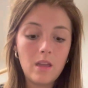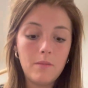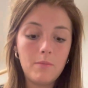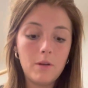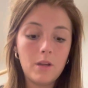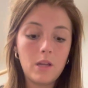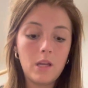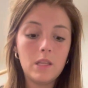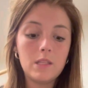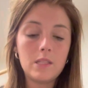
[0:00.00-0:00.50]

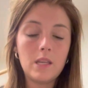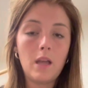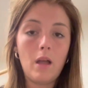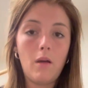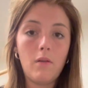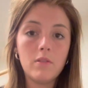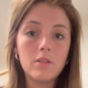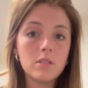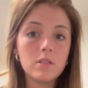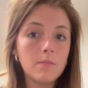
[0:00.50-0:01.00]
because they
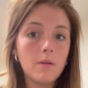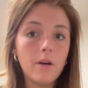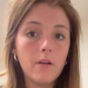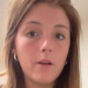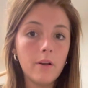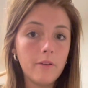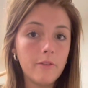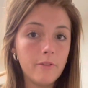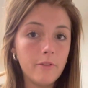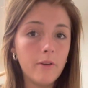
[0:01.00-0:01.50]
have a
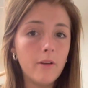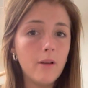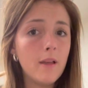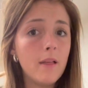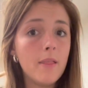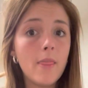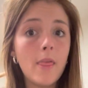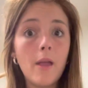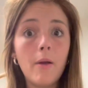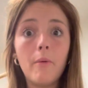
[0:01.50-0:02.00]
smaller foot
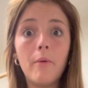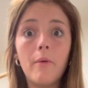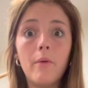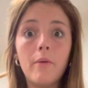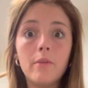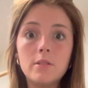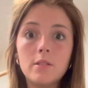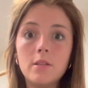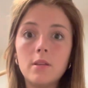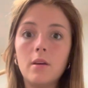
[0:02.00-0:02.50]
and they
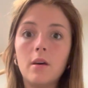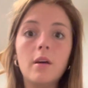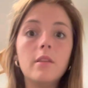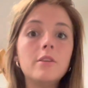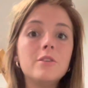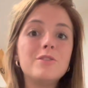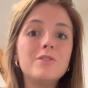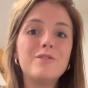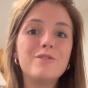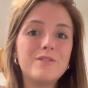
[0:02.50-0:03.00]
want the
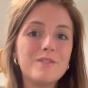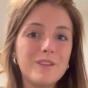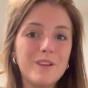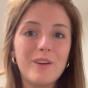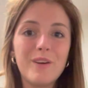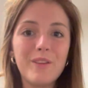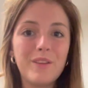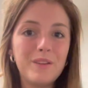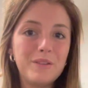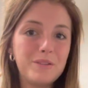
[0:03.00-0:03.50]
shoes that
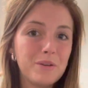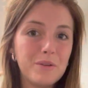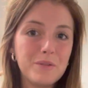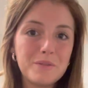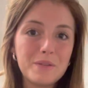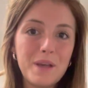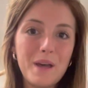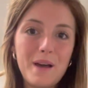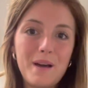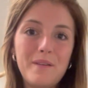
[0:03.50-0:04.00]
all the
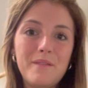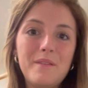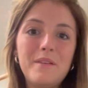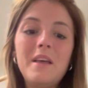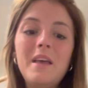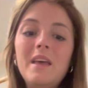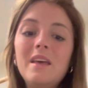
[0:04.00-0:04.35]
adults have.